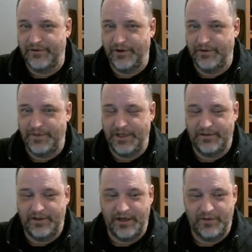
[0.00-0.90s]
rub
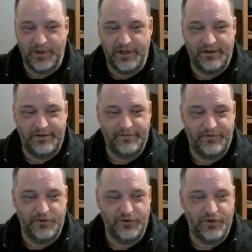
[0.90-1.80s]
that like button
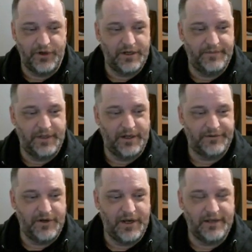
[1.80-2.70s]
if you enjoyed it. And I'll
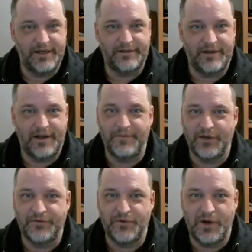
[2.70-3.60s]
see you guys next time.
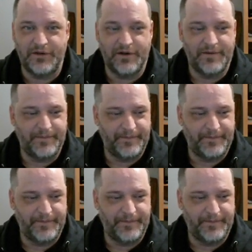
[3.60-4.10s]
Thanks for watching.